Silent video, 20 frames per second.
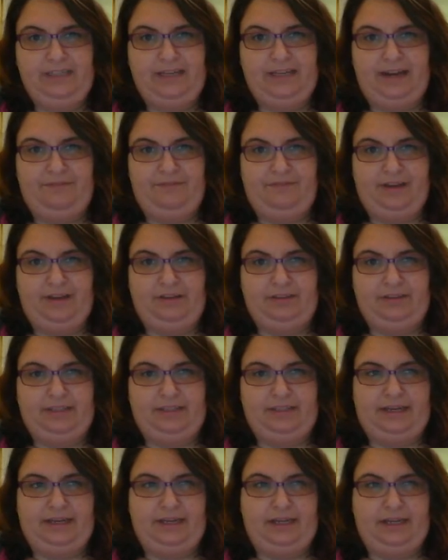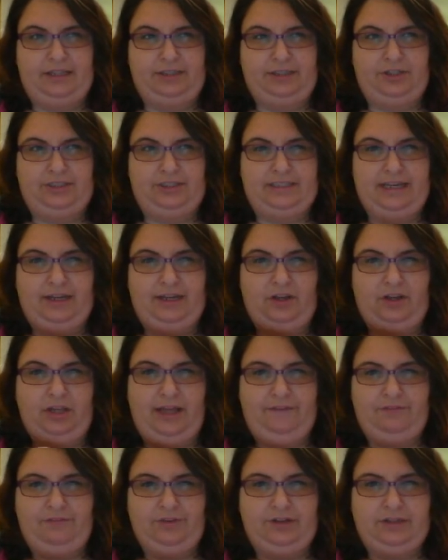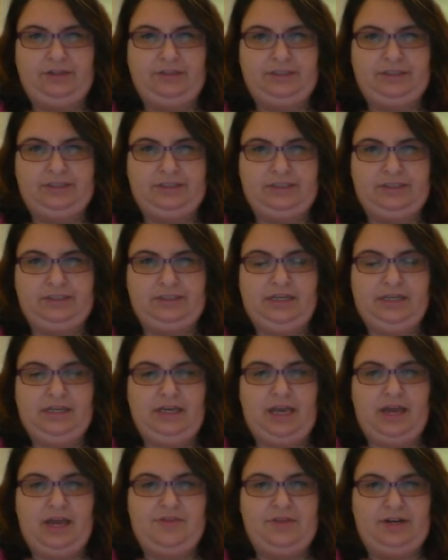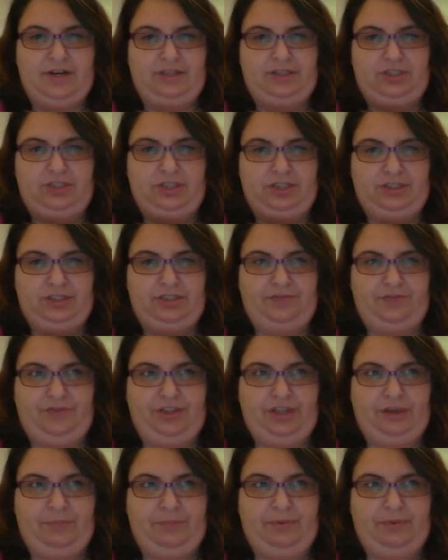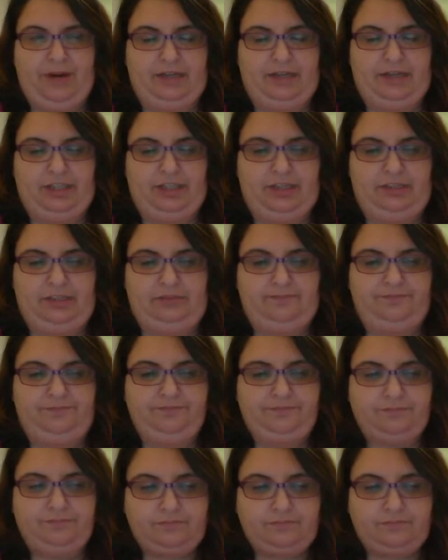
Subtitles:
kind of felt like a little tickle at first, and then it started to feel like pressure,